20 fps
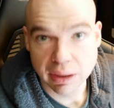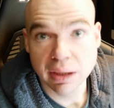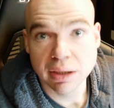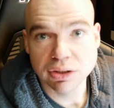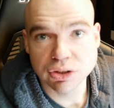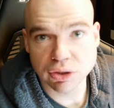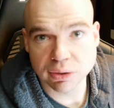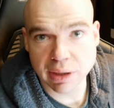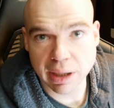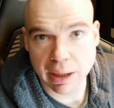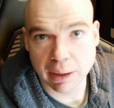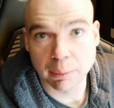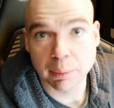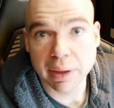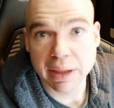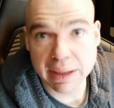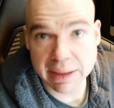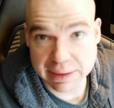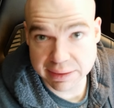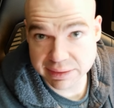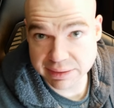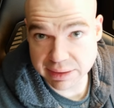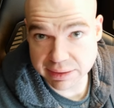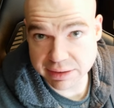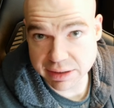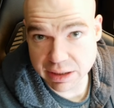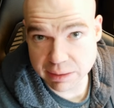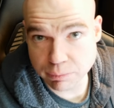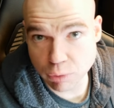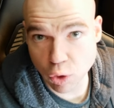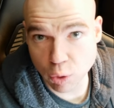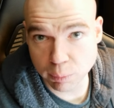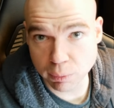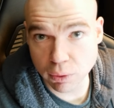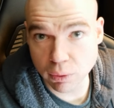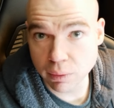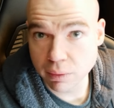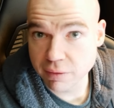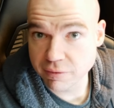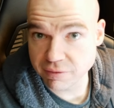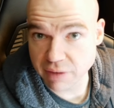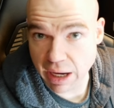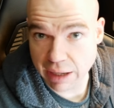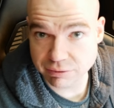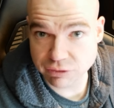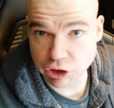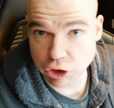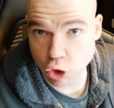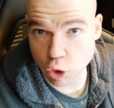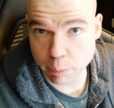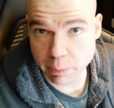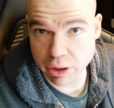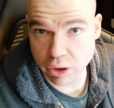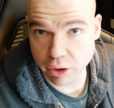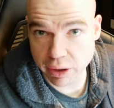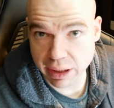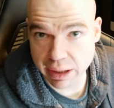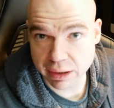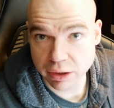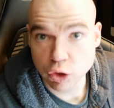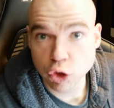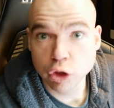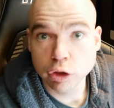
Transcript: So now, is the T-Mobile 5G home internet